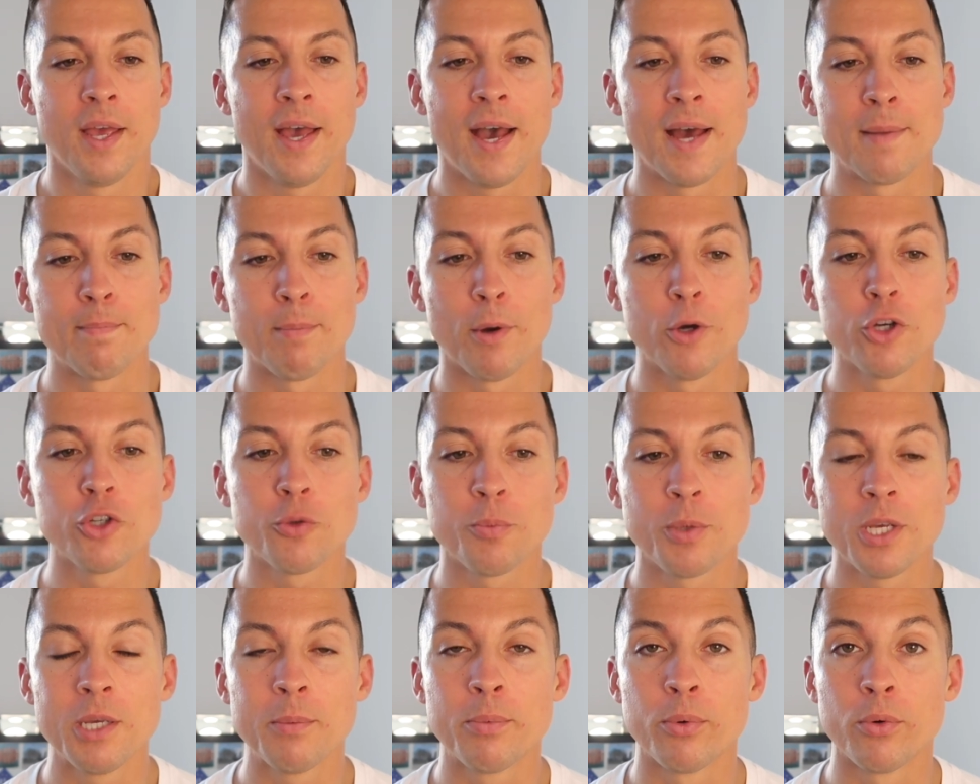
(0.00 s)
And
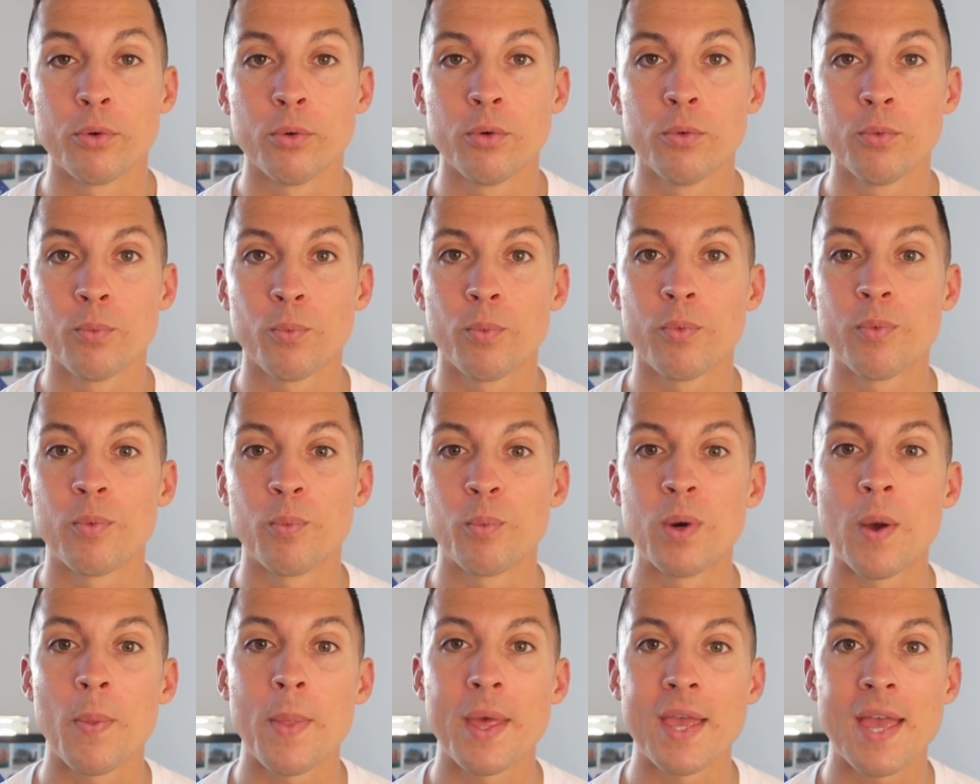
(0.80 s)
most people,
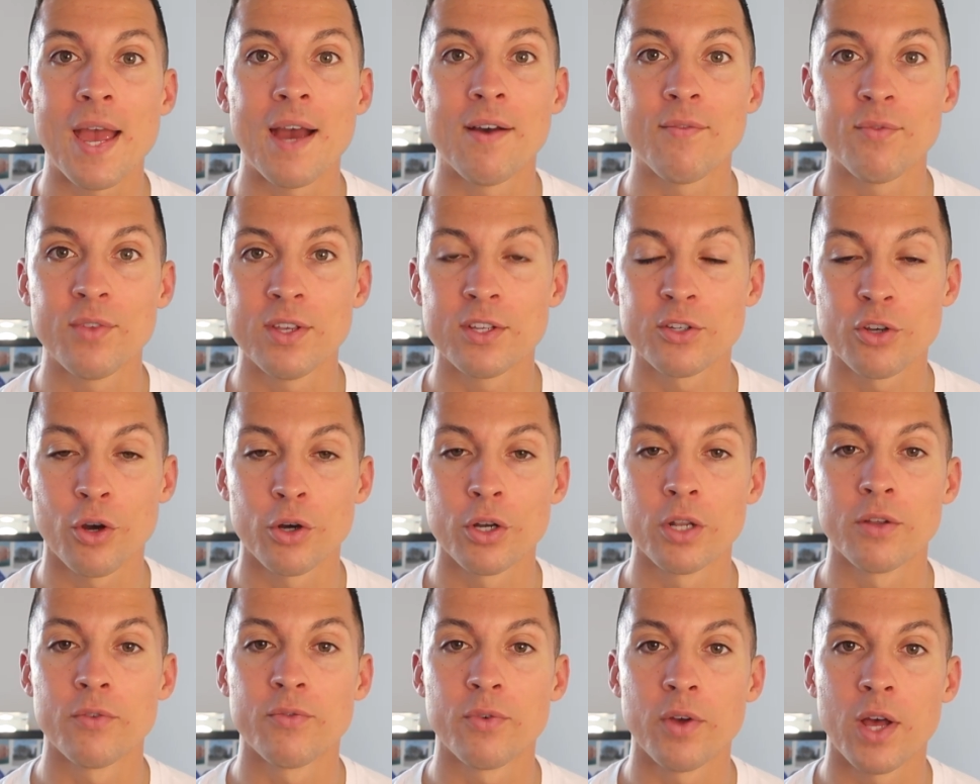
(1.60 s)
when they have this
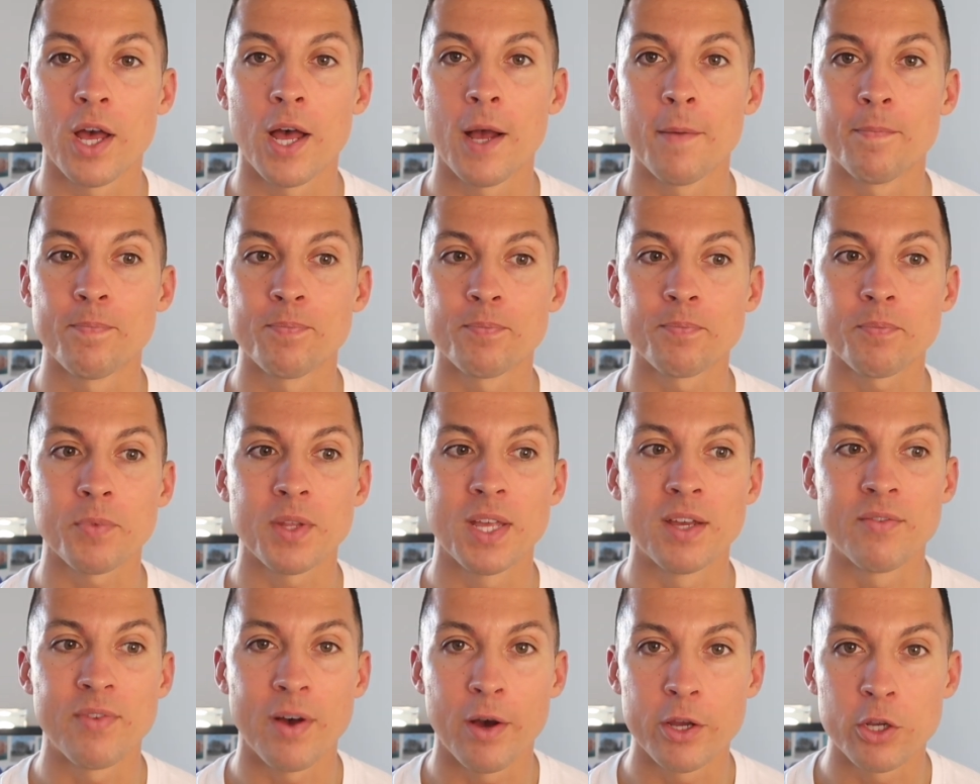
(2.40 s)
kind of um,
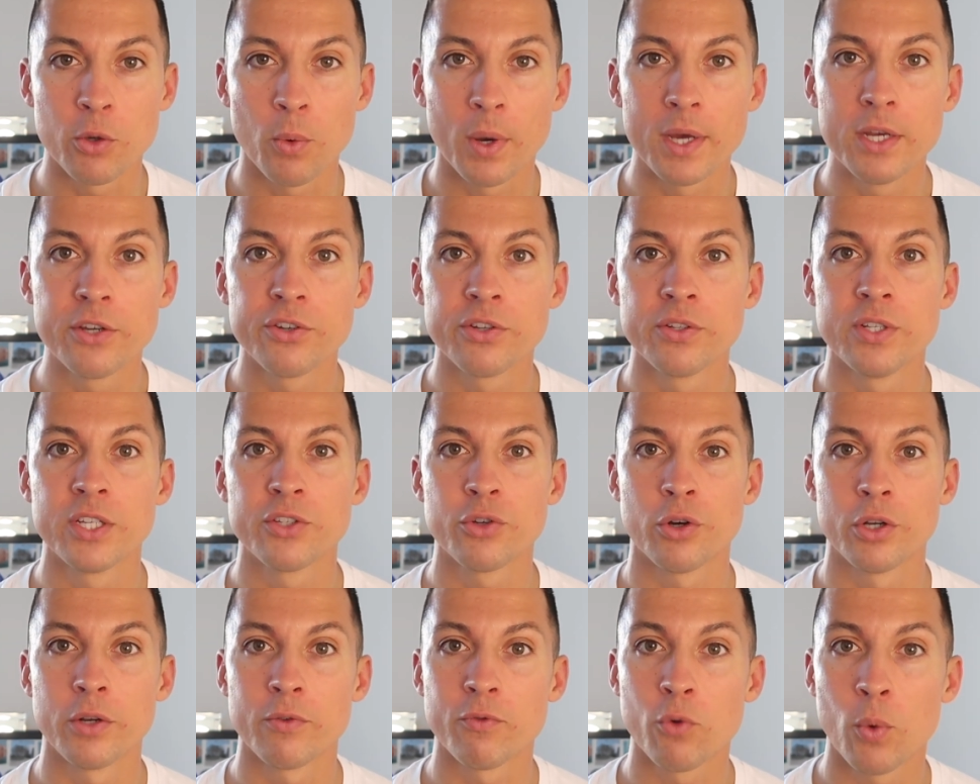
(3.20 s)
evaluation,
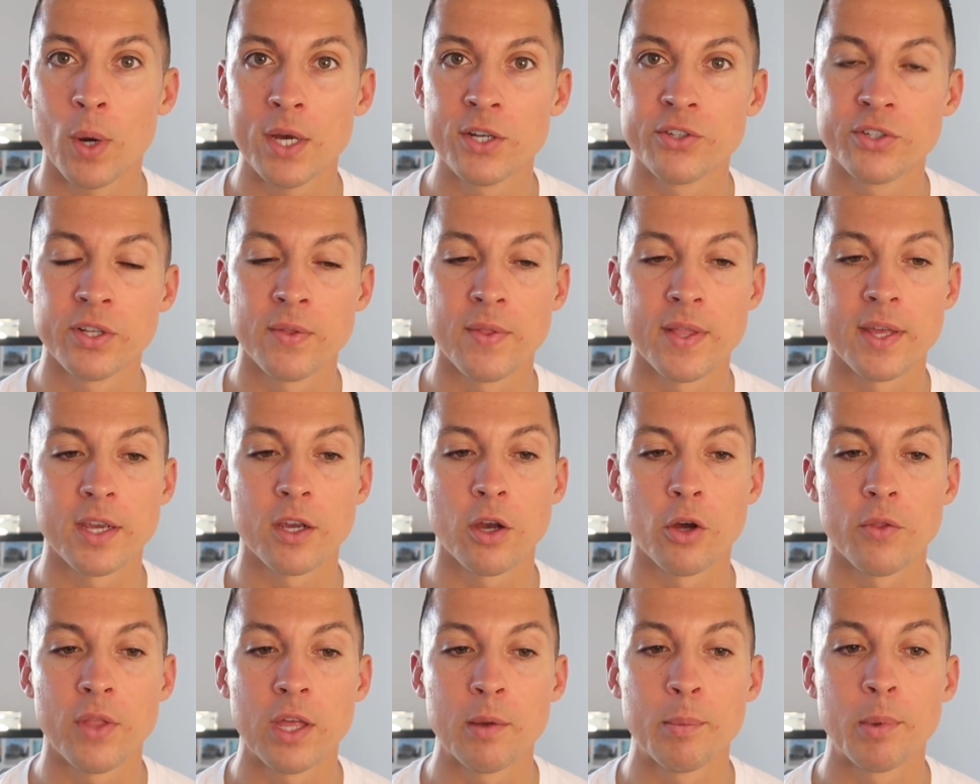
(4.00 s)
this kind of question, they
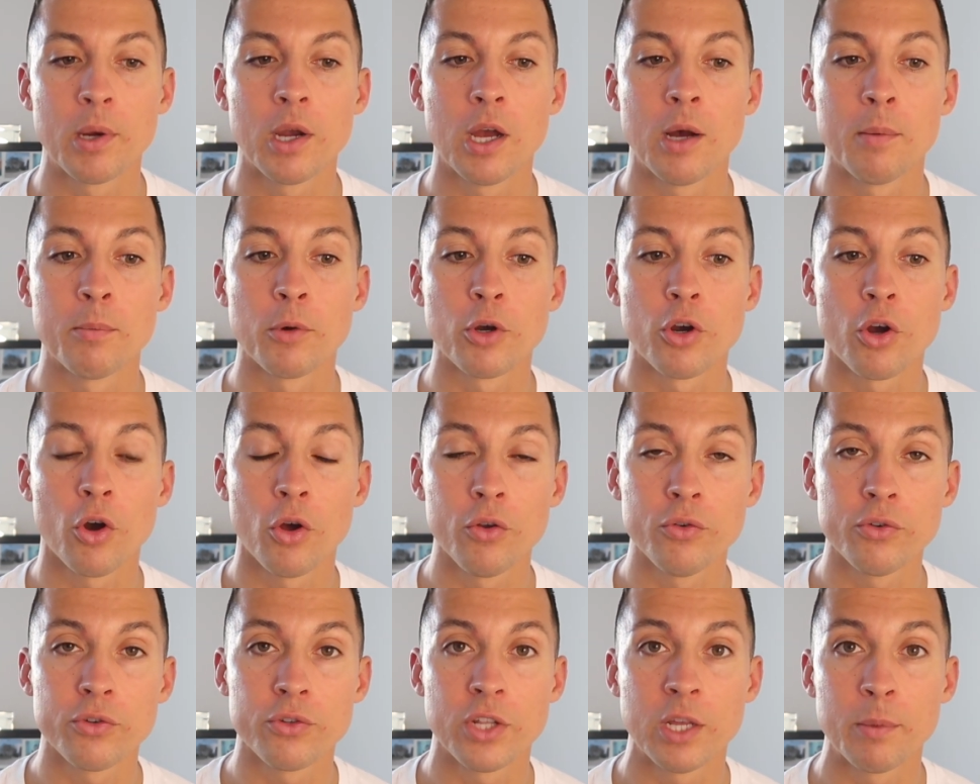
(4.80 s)
go, they become a
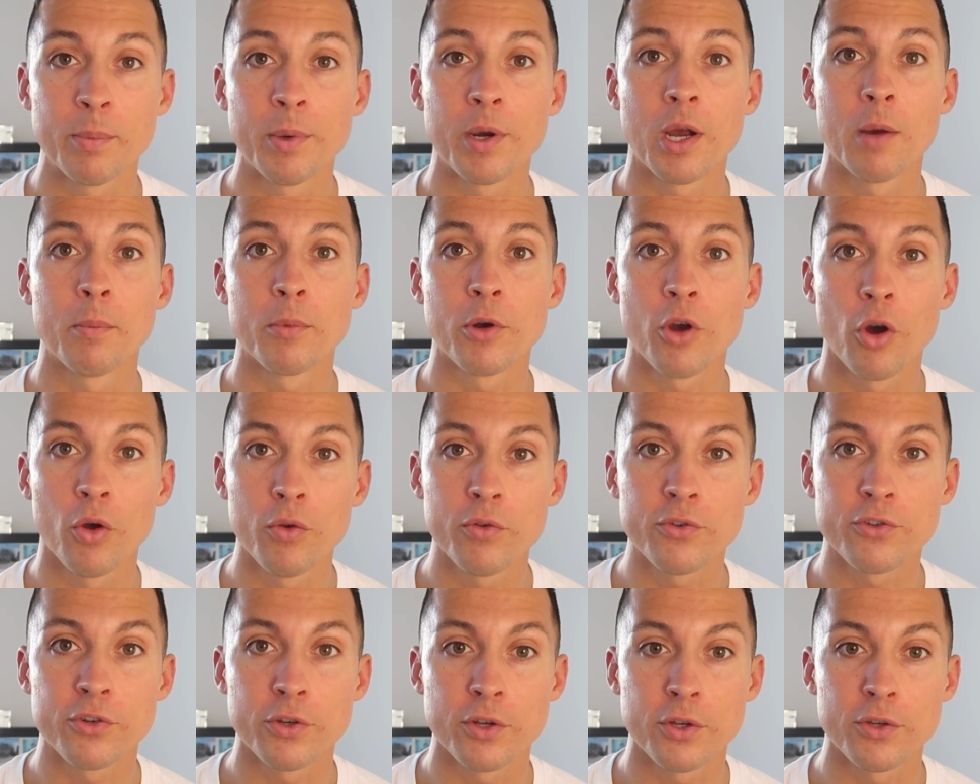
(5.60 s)
con- they become
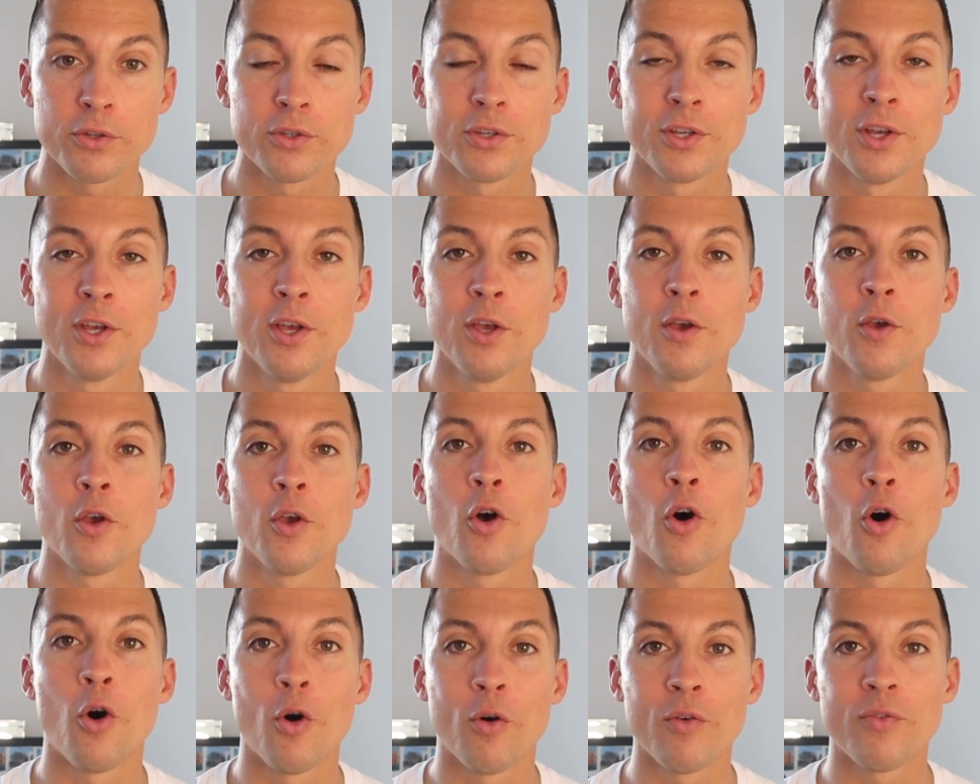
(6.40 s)
conscious
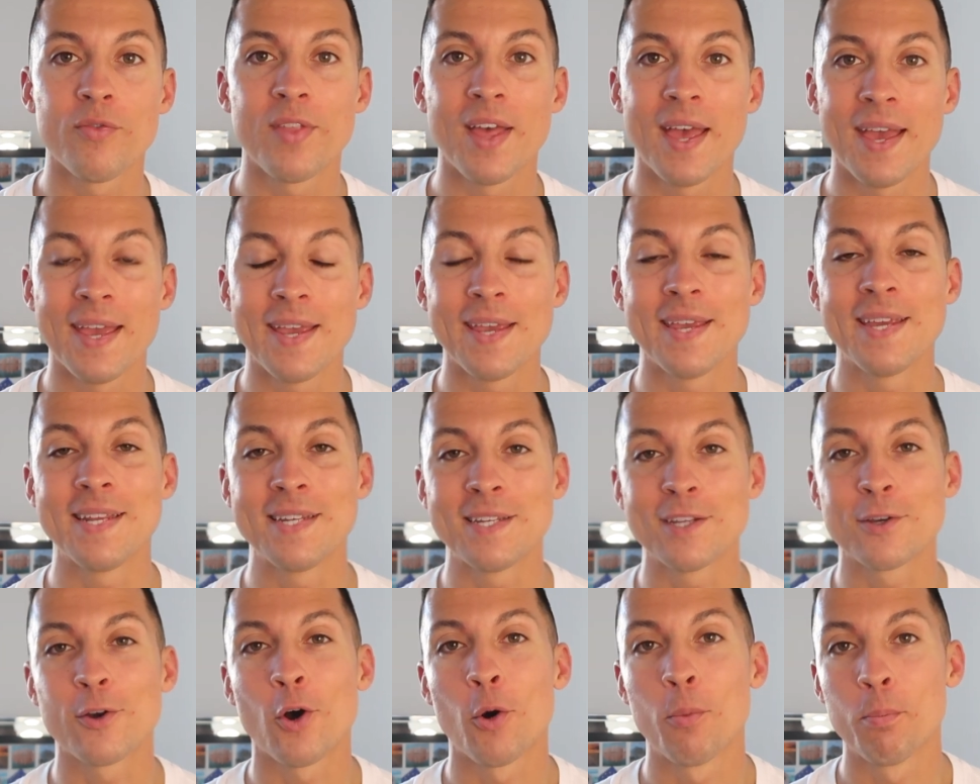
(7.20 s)
of their
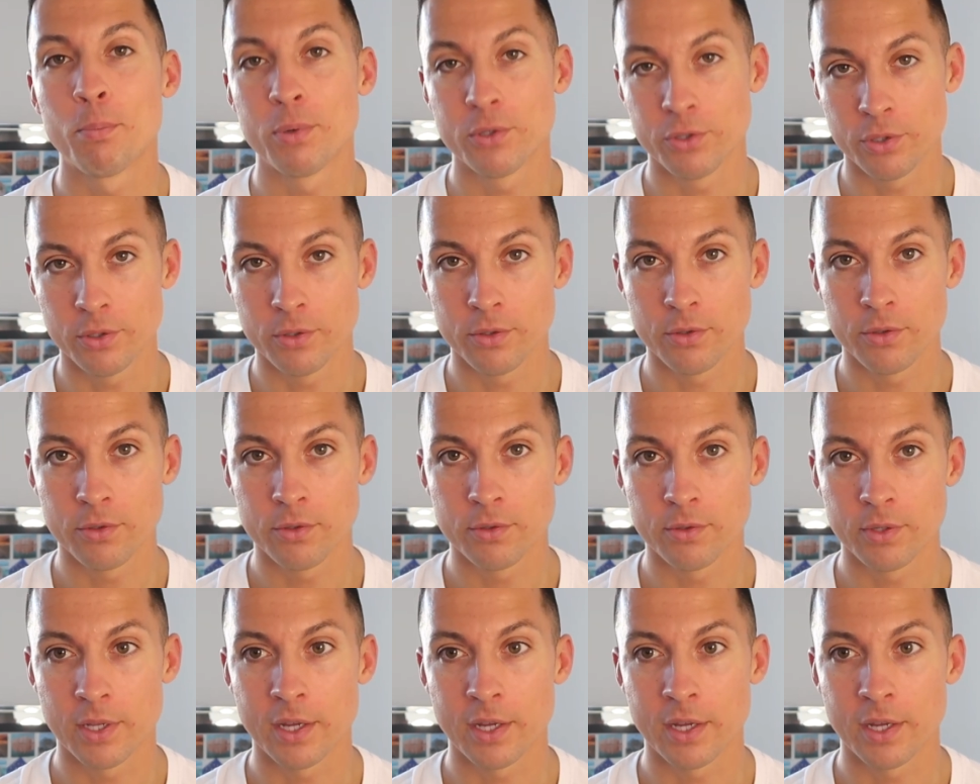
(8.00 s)
incompetence.